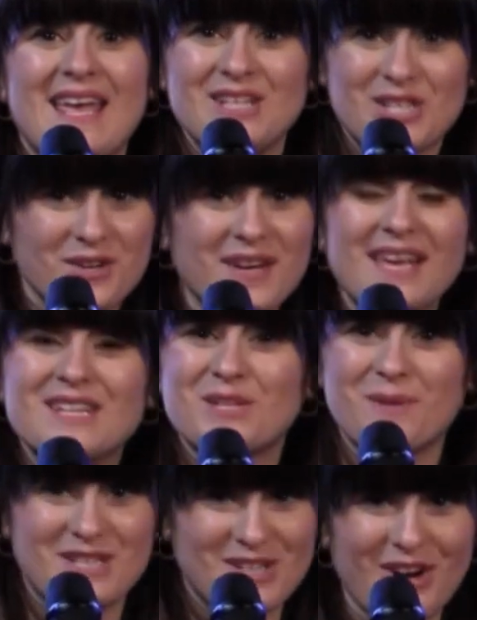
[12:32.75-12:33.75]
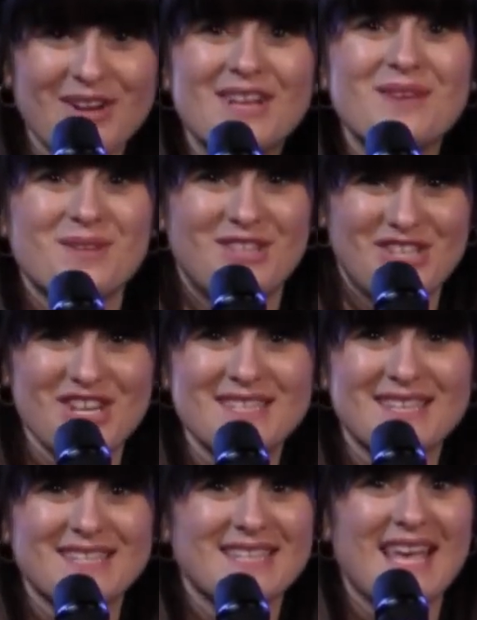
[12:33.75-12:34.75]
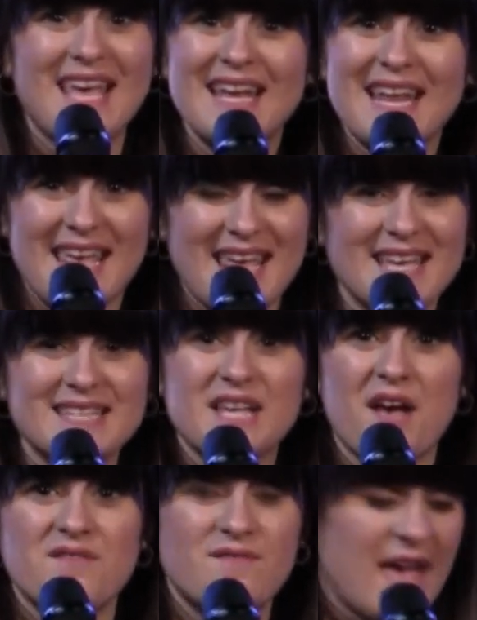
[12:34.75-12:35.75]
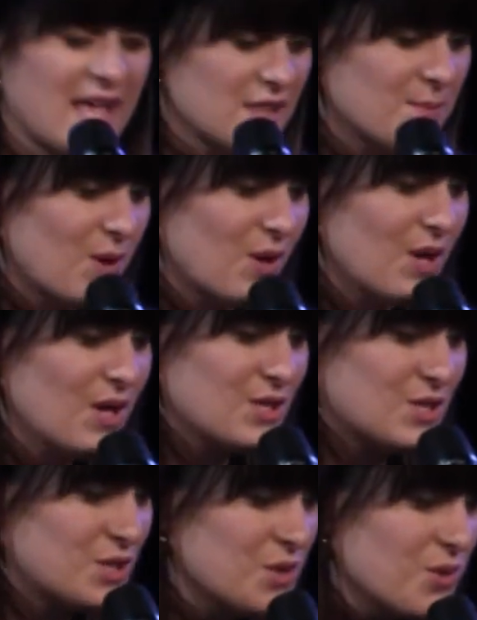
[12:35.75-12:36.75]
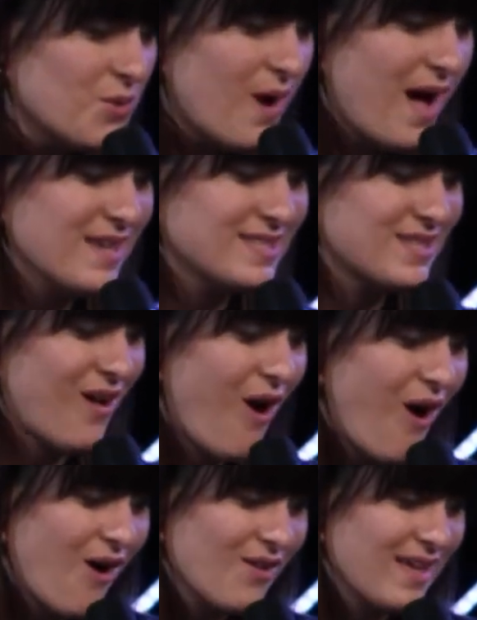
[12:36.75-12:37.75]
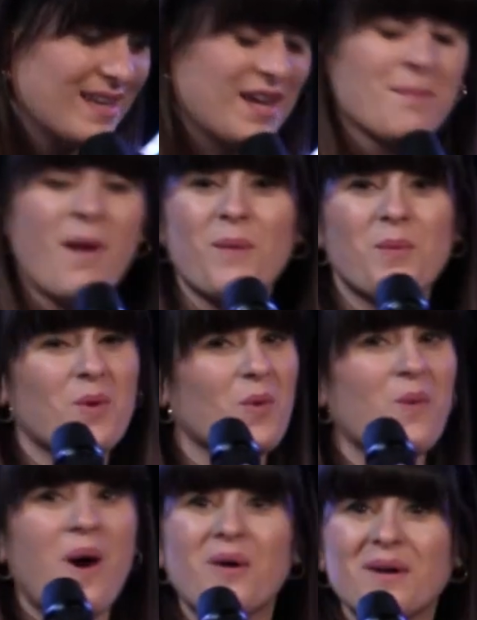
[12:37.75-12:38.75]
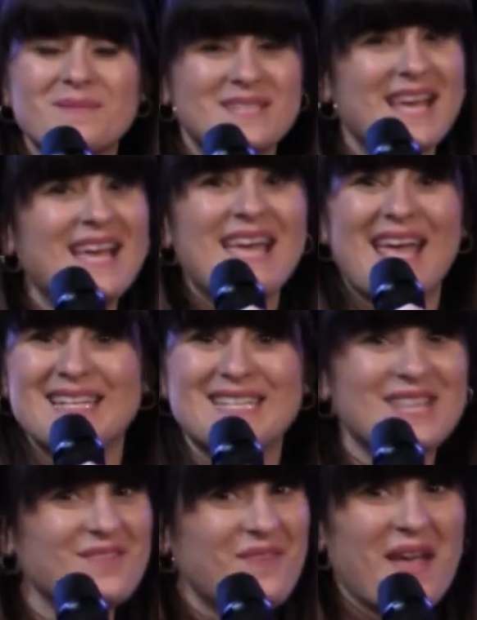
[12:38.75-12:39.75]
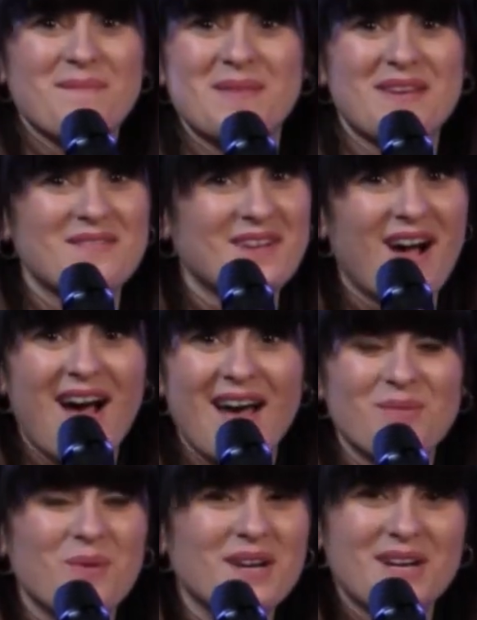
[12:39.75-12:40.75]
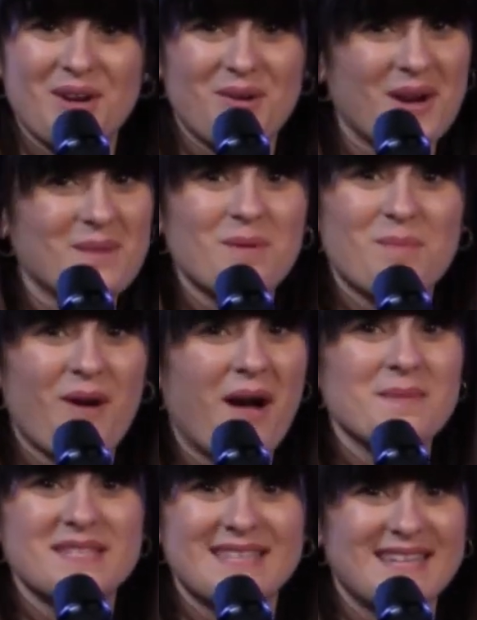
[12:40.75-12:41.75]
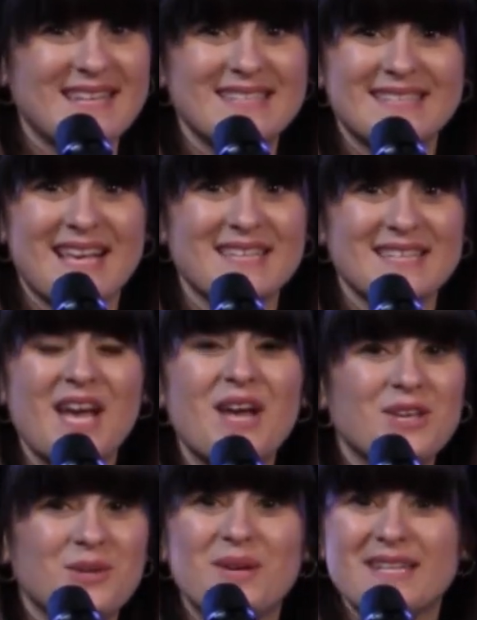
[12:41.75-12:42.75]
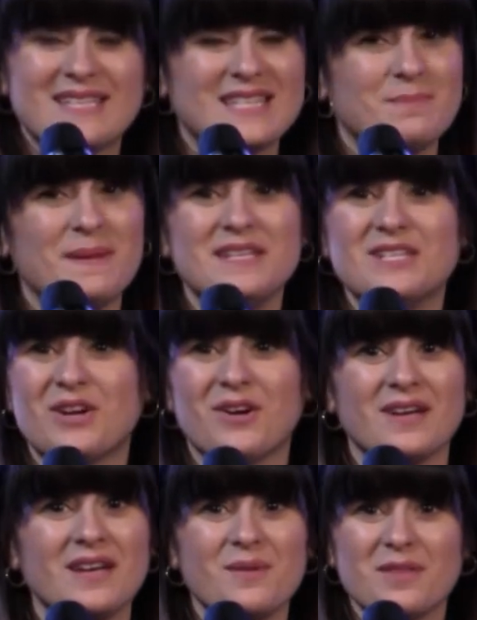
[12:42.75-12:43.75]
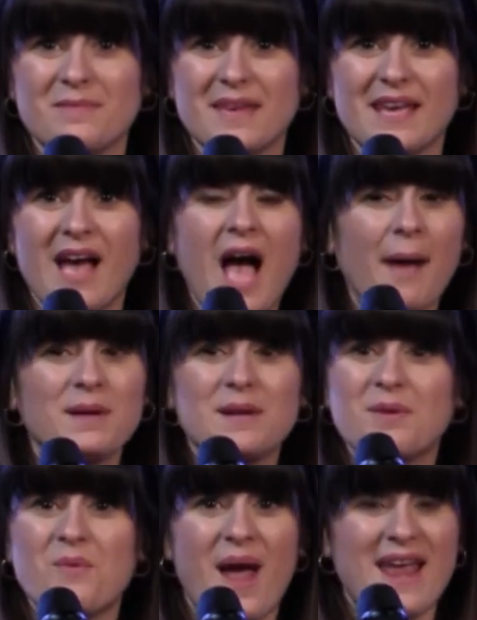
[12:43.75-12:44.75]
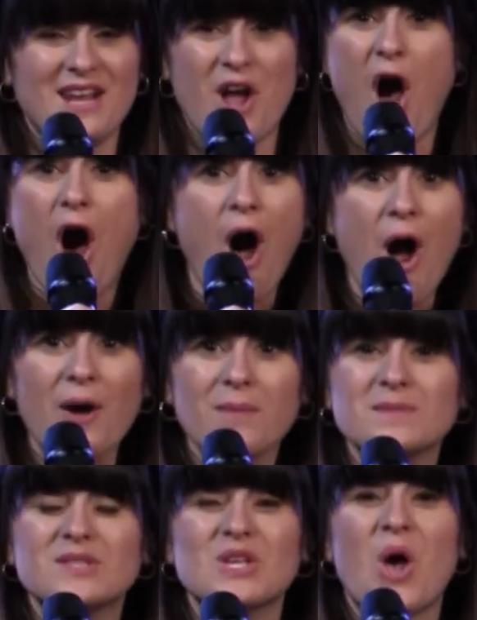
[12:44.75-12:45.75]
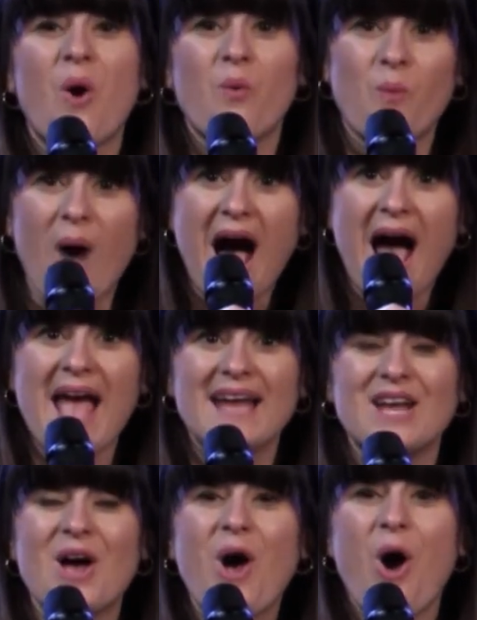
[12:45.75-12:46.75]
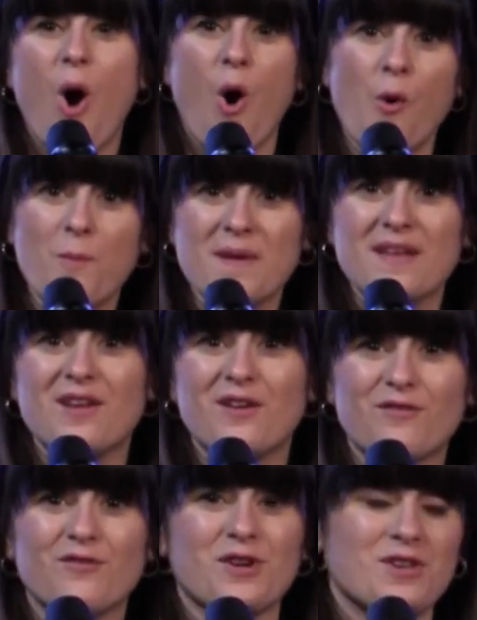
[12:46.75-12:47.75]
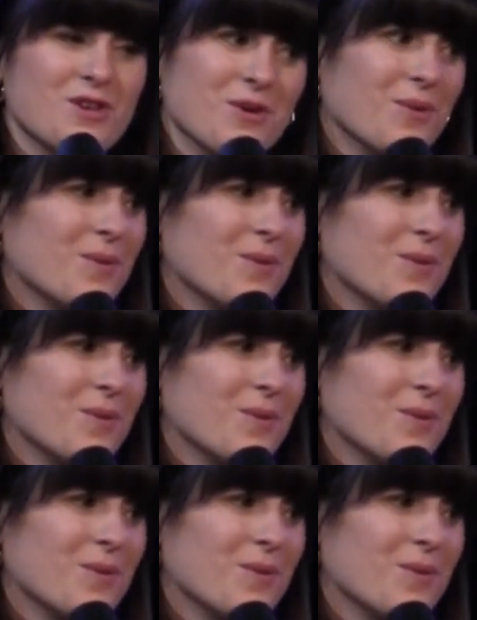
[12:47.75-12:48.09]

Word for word: and entering into eternity with Jesus, it is available to us all. And come on, when we're welcomed into the family of God, what an incredible promise that He says, You get to spend eternity with me. I'm going to be waiting arms wide open for